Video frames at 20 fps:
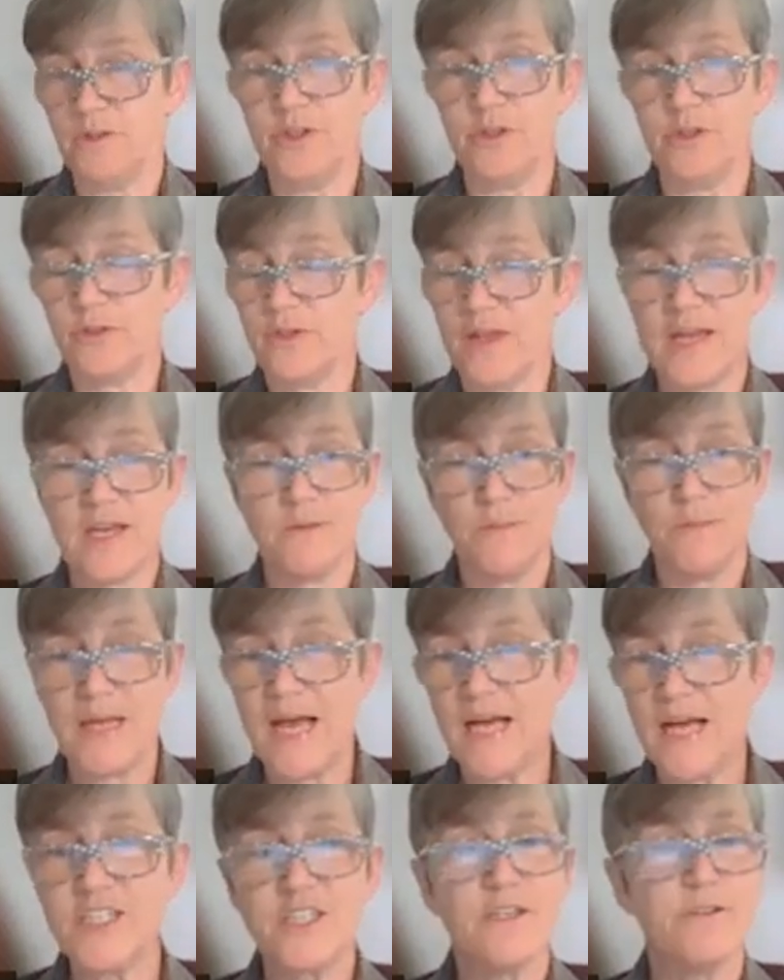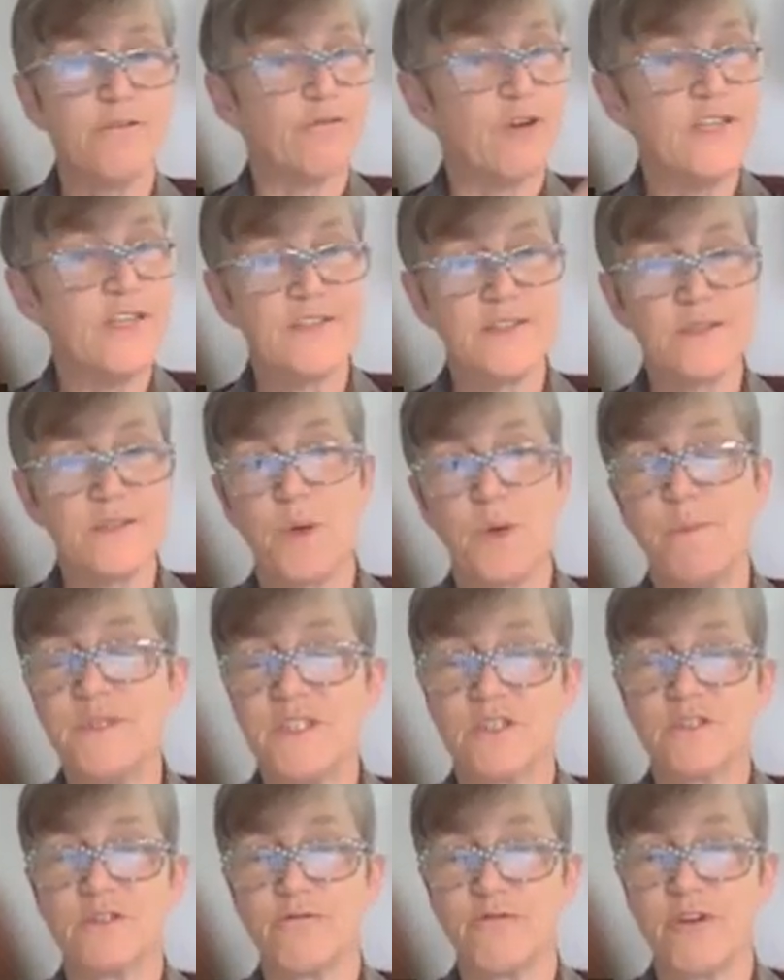You, they can be adjective phrases,
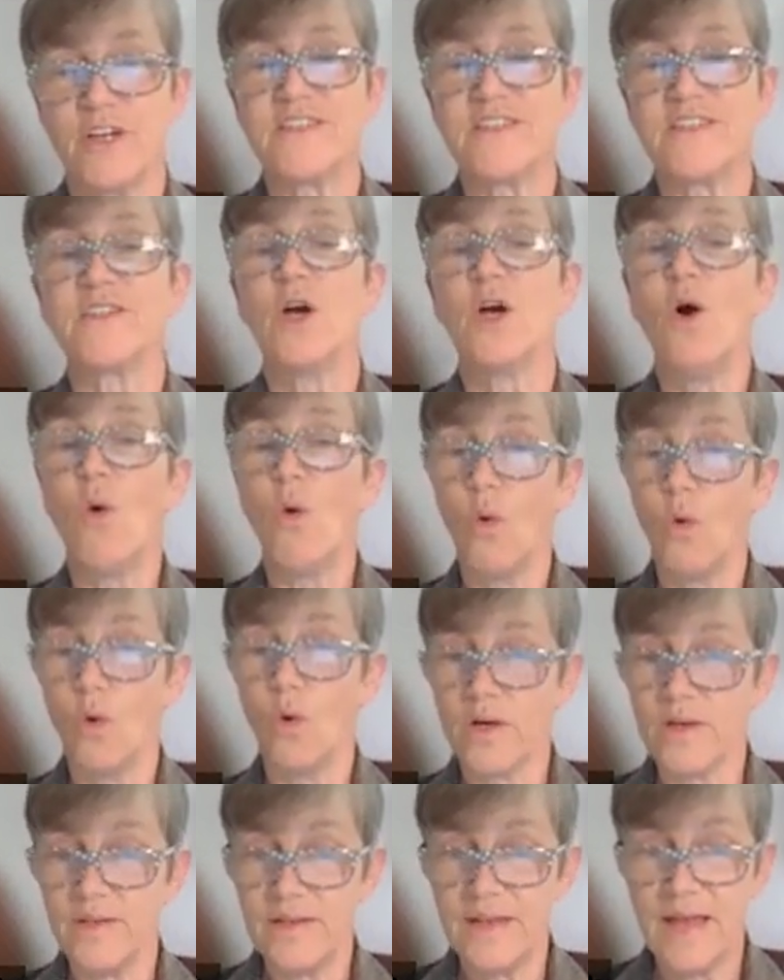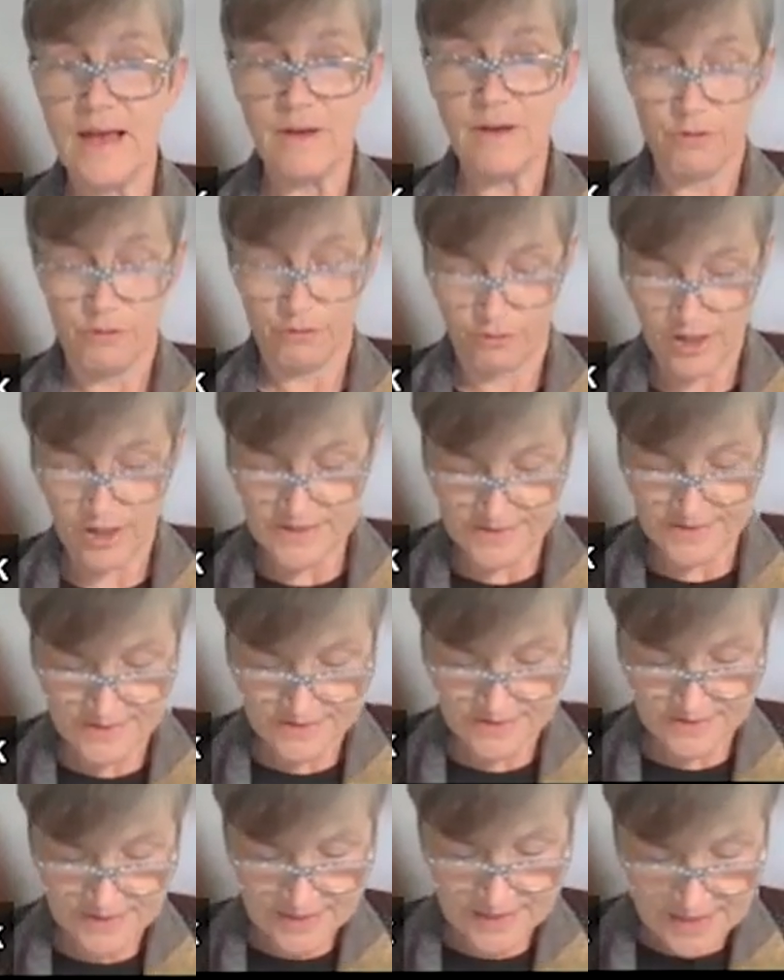preposition phrases, or noun phrases.